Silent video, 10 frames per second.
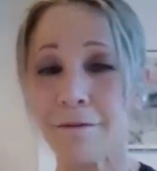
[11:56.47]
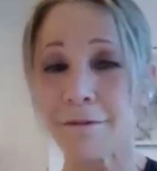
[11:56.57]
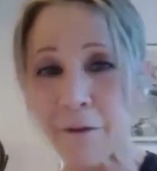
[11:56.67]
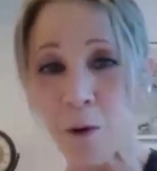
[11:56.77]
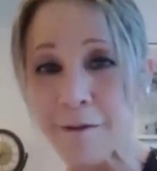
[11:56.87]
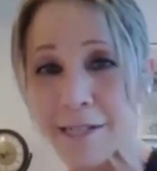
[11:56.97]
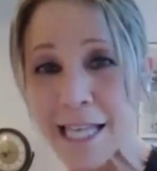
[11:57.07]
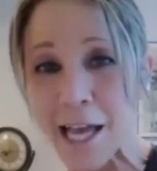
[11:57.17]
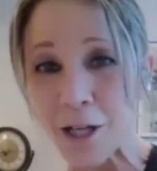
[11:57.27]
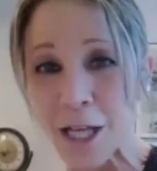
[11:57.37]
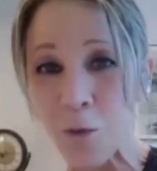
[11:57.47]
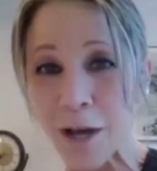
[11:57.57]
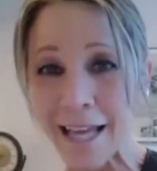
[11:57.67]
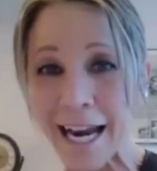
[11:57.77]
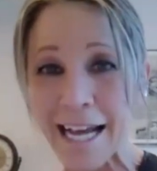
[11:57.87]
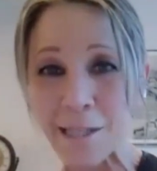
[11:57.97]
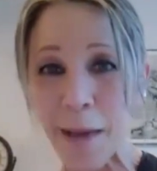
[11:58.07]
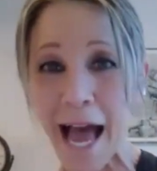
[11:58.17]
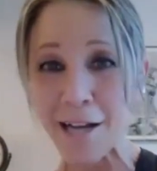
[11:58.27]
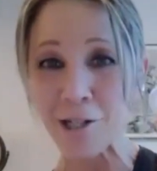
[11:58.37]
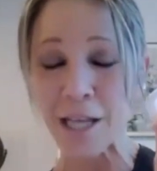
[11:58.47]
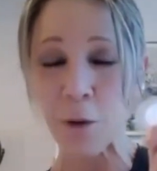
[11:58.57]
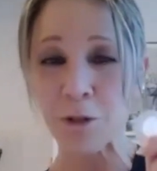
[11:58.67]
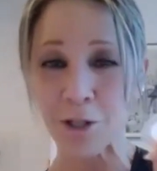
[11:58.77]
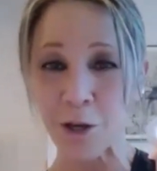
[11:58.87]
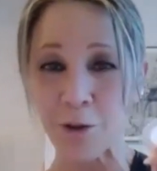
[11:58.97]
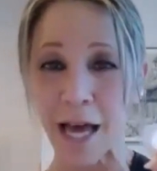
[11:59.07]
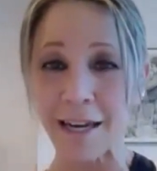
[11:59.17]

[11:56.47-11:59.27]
LifeWave is the only one that has a patch that will do that.